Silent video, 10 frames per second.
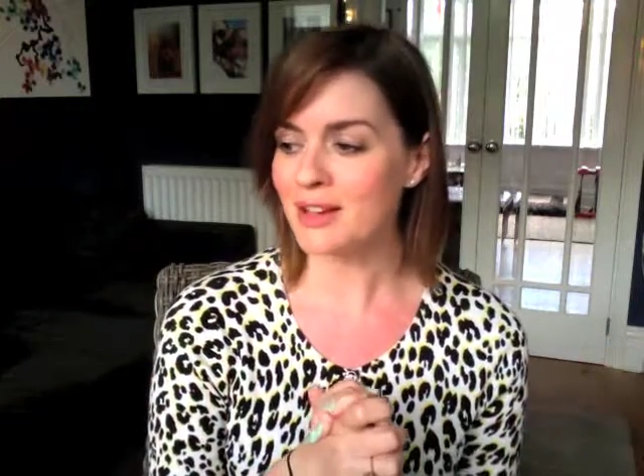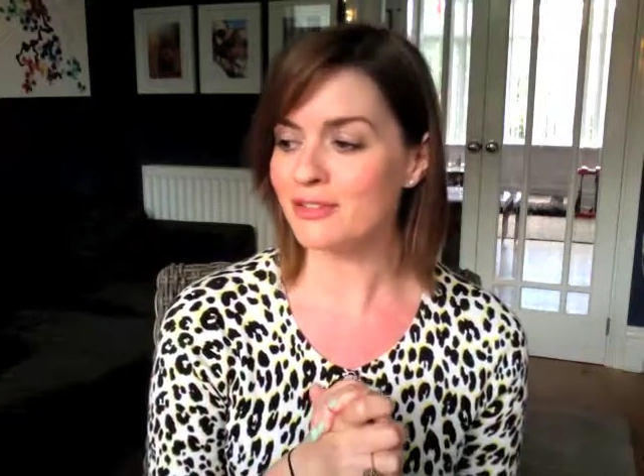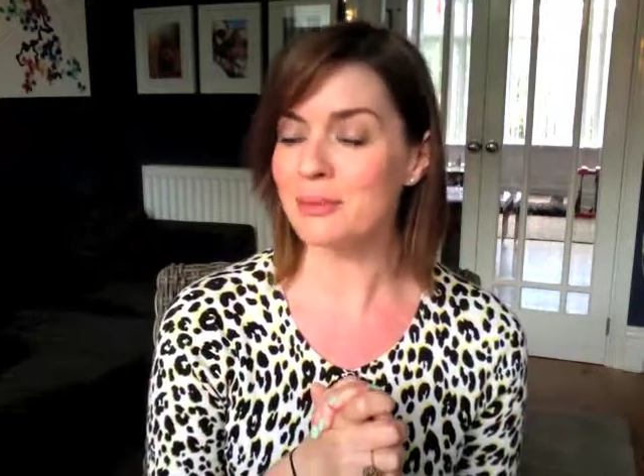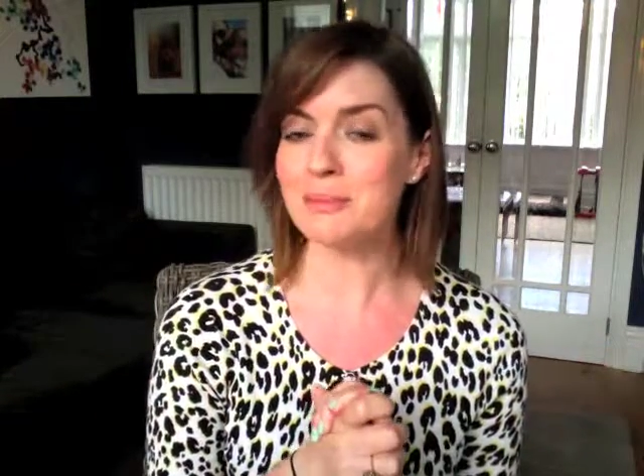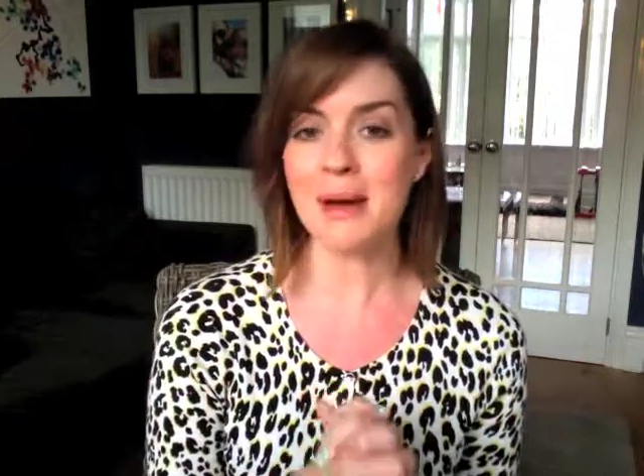
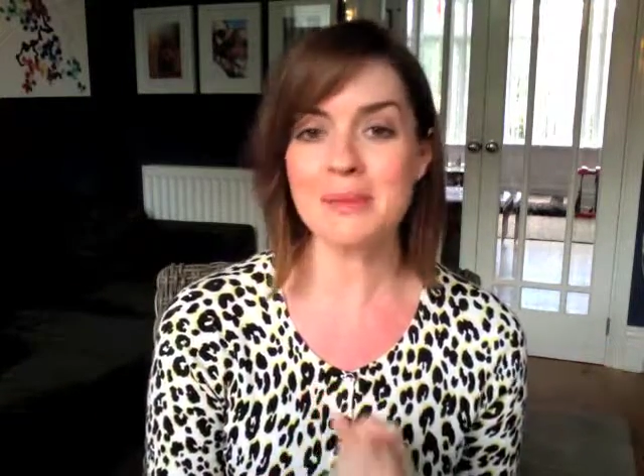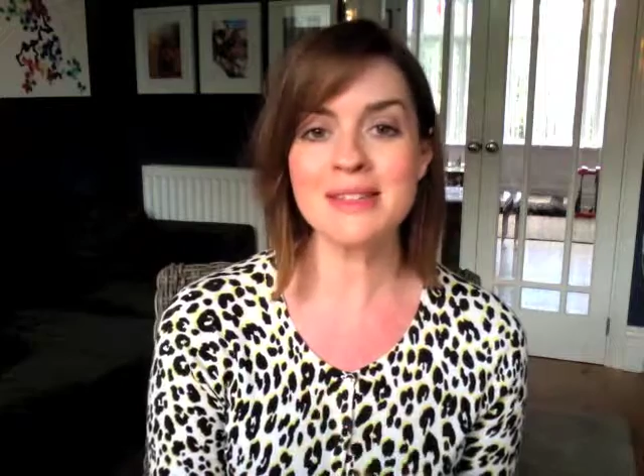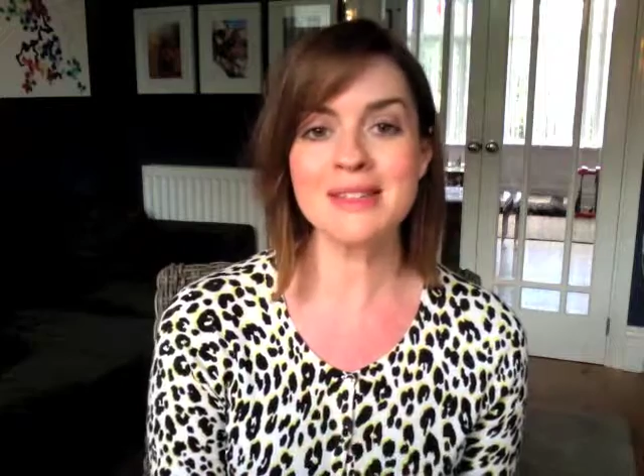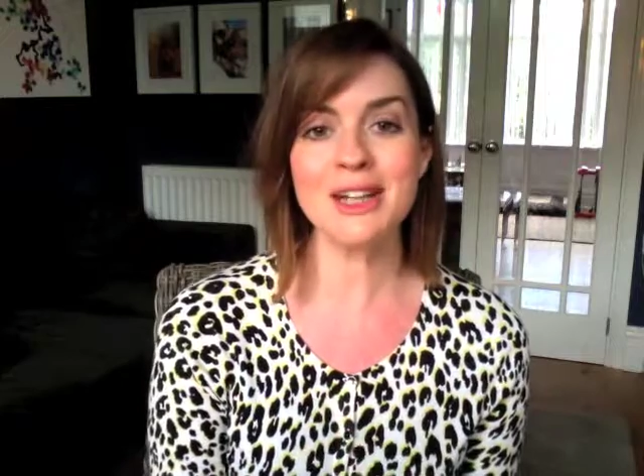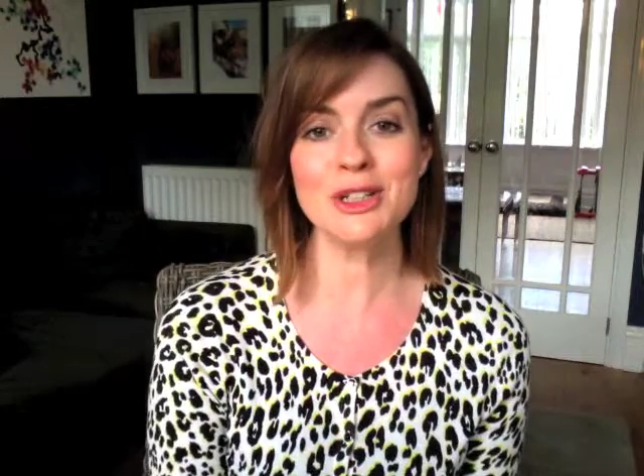for
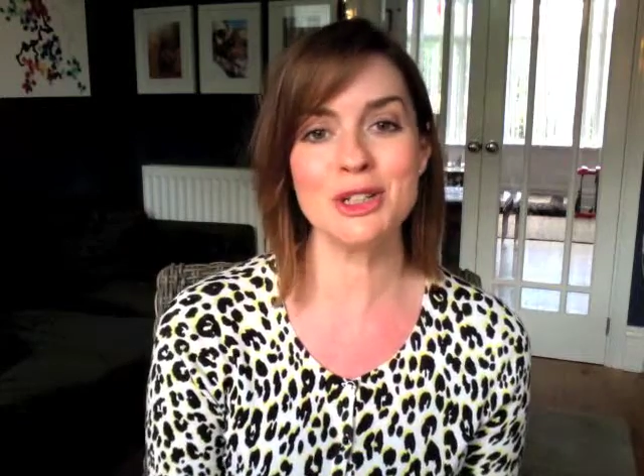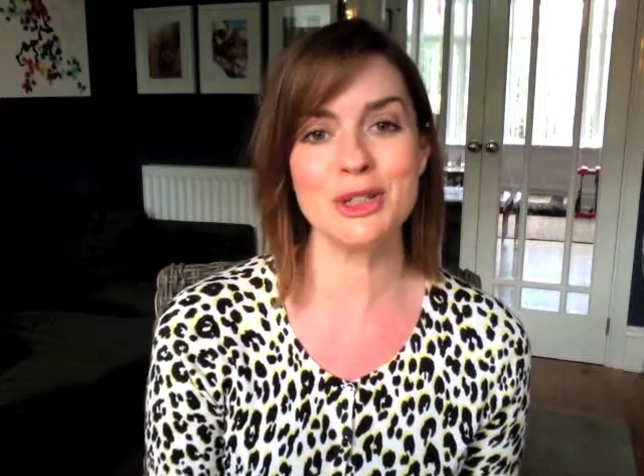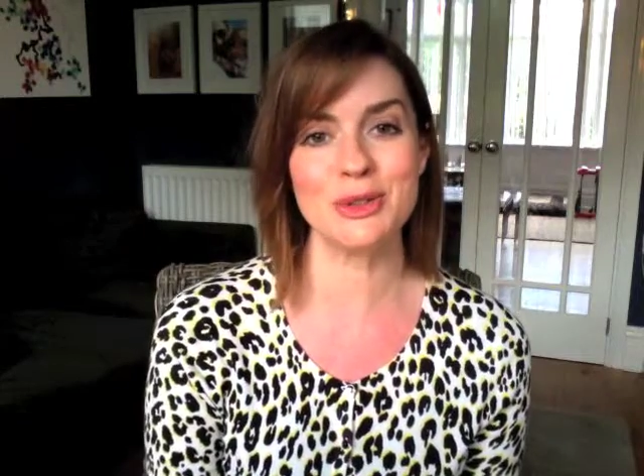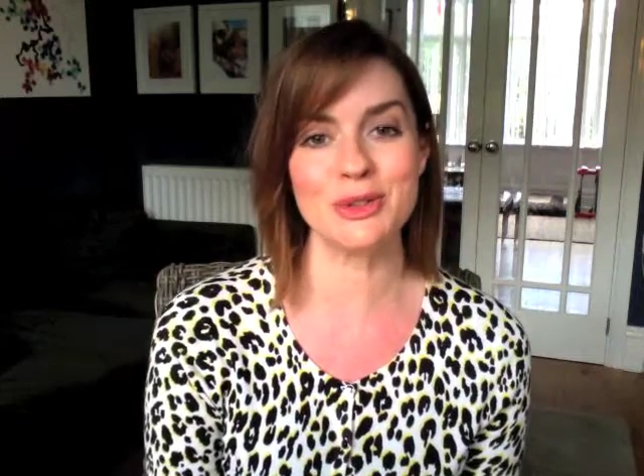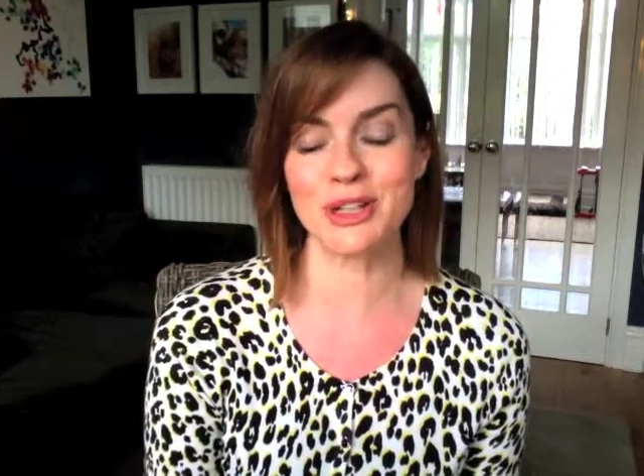mamas and
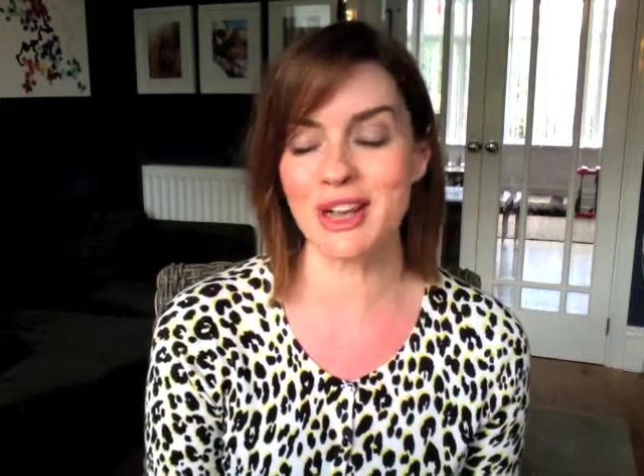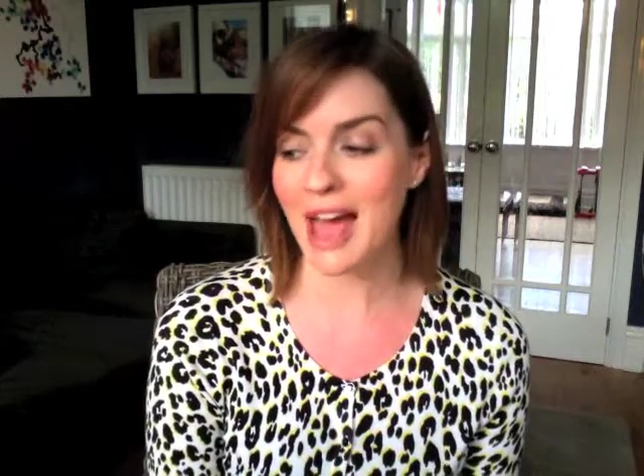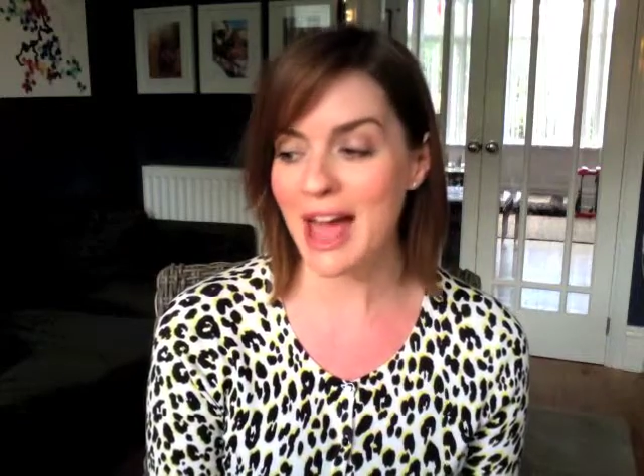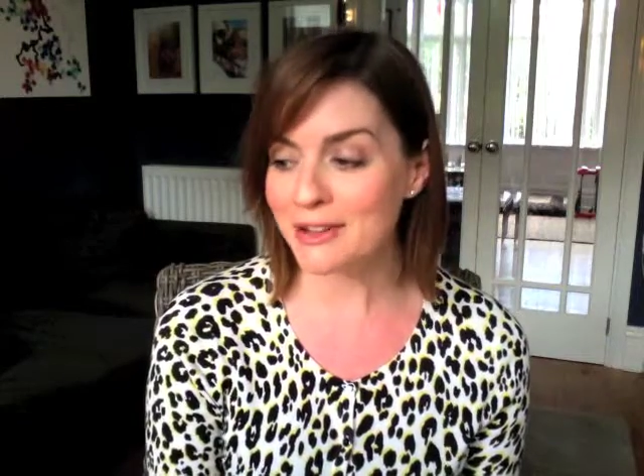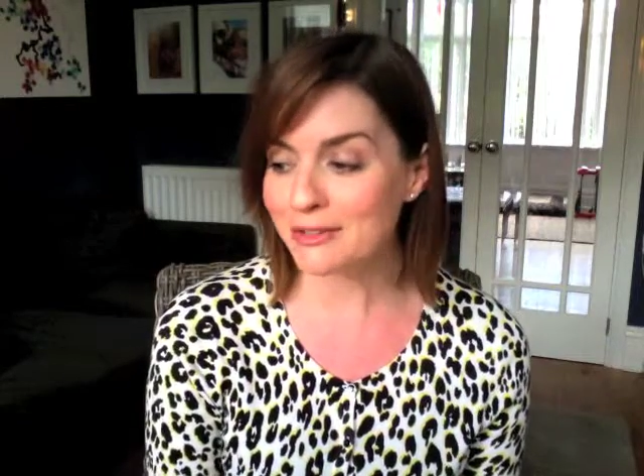children
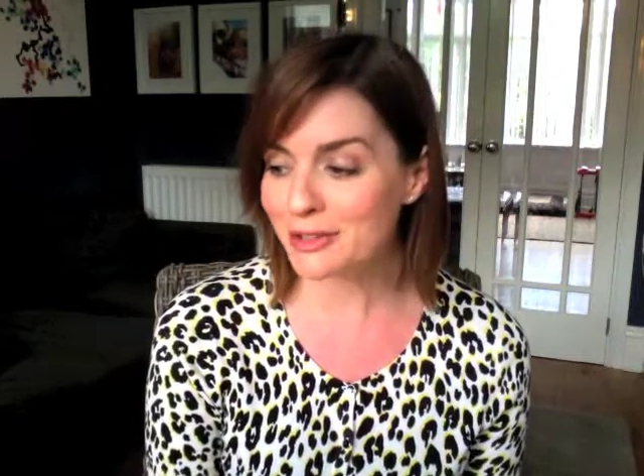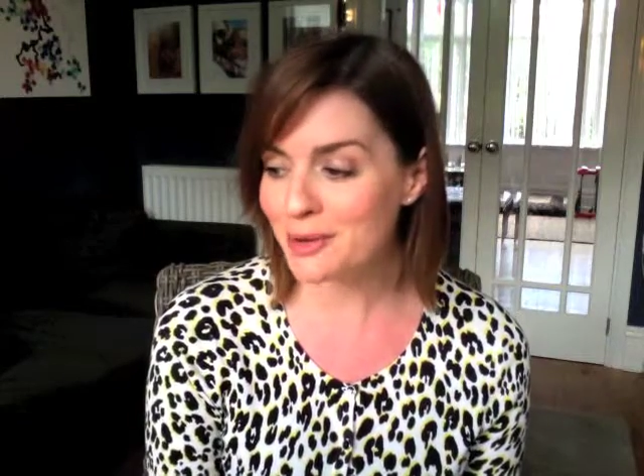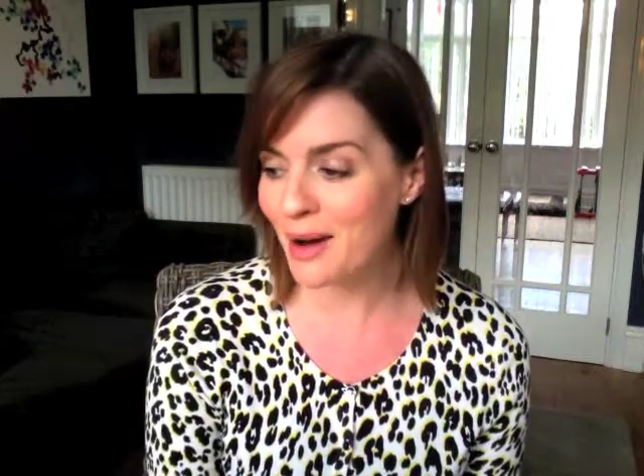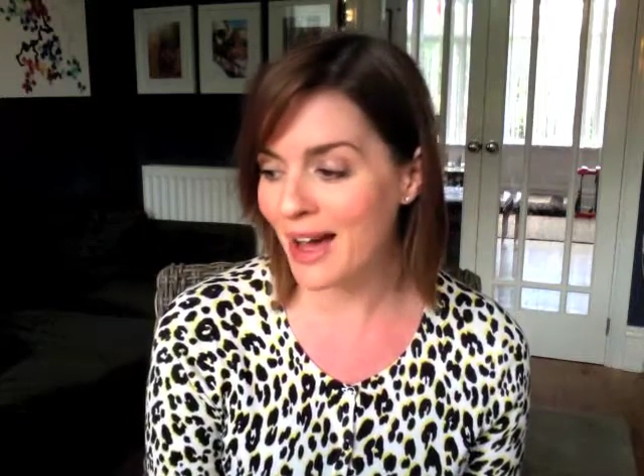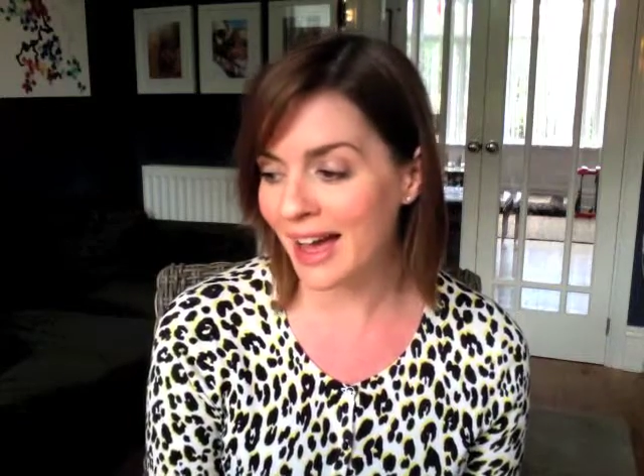
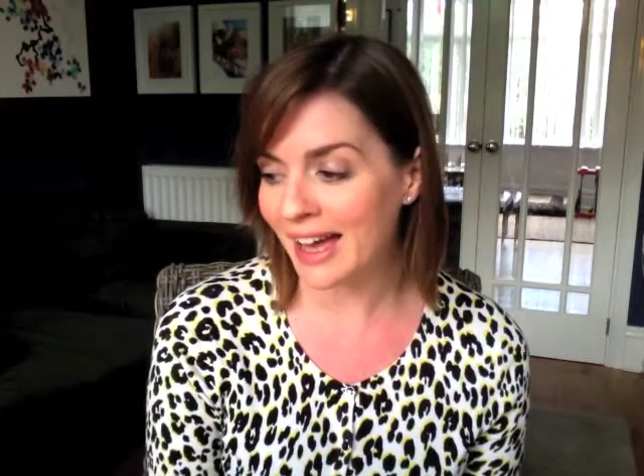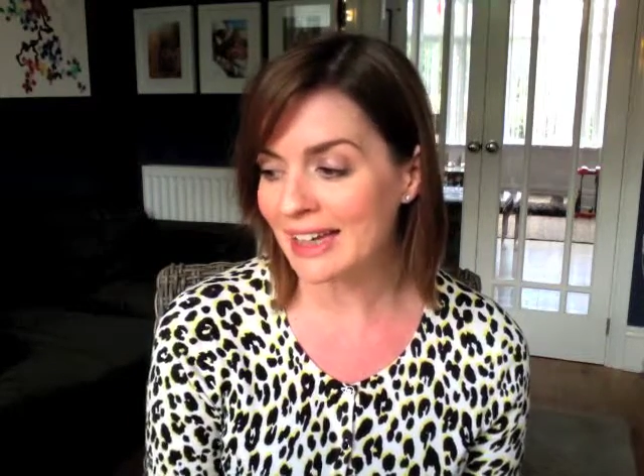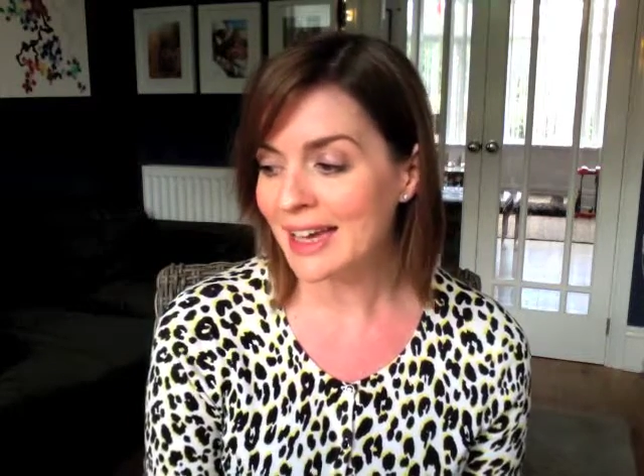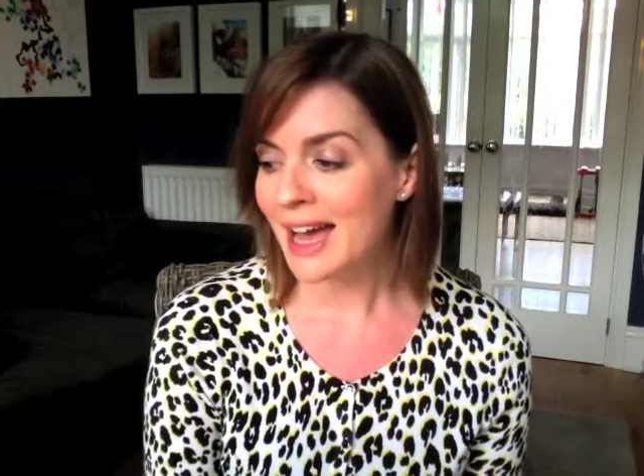everywhere.